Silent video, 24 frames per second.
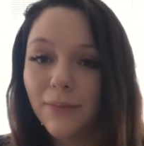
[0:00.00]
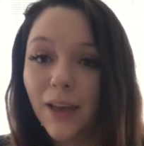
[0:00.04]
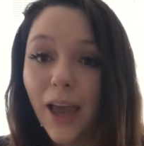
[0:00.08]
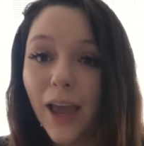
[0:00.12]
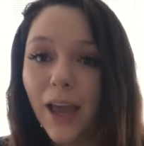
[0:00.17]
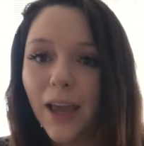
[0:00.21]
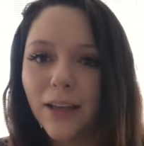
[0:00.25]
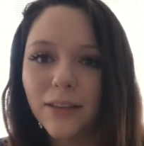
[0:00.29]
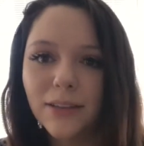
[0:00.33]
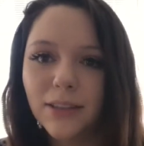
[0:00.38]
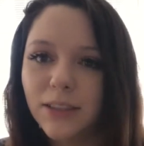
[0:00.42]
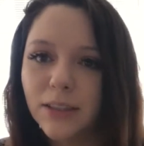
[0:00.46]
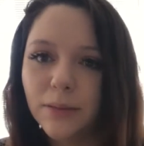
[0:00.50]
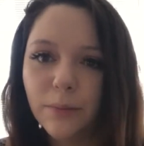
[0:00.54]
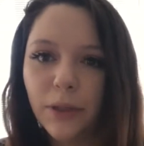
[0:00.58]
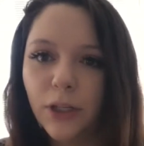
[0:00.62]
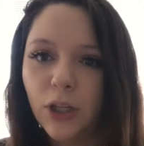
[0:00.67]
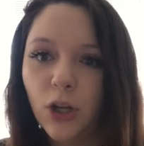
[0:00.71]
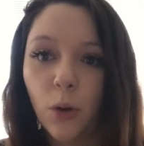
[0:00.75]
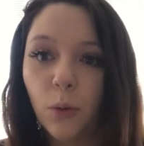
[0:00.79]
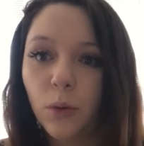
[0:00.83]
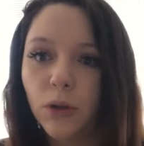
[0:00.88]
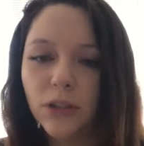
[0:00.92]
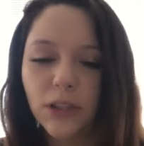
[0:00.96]
hey, it doesn't
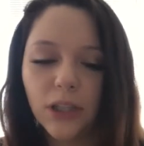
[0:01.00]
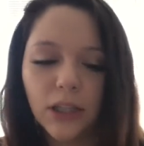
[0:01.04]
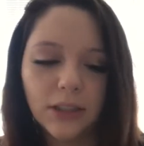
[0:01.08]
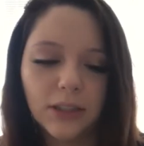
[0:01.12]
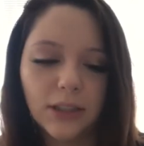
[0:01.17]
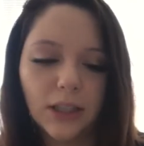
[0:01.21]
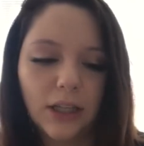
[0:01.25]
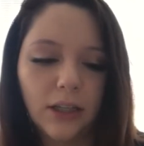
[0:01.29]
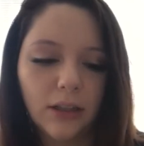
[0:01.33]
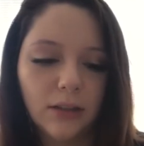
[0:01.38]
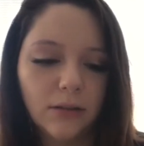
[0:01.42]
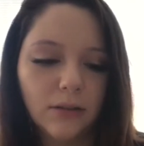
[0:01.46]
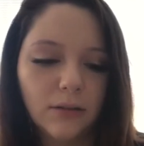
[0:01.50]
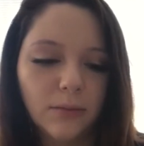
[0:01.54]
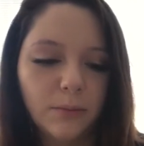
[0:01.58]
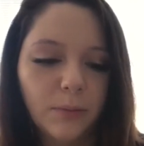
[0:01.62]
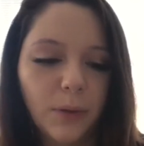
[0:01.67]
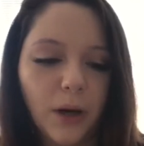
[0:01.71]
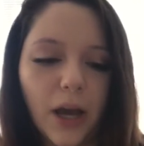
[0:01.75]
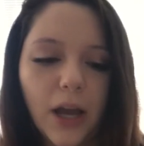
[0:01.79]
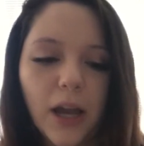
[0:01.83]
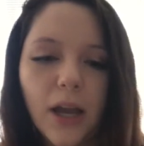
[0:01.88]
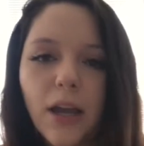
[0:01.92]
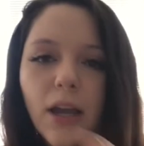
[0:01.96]
mean no one does it.
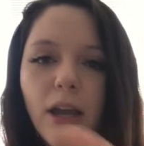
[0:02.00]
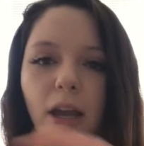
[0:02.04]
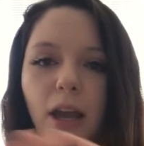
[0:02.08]
But